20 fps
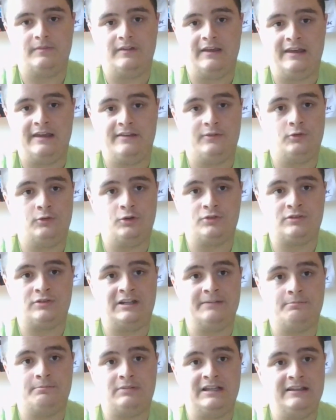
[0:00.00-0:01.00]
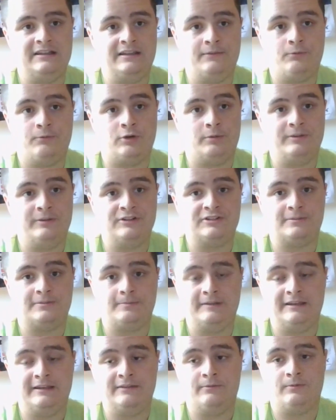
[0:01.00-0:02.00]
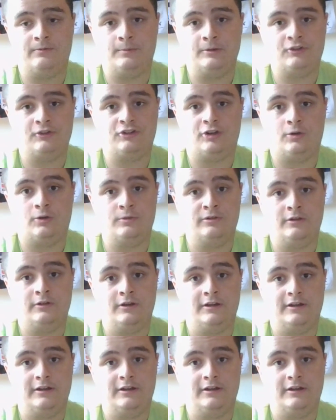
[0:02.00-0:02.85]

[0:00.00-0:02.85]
And it looked like Blaney from his speed, from it shown,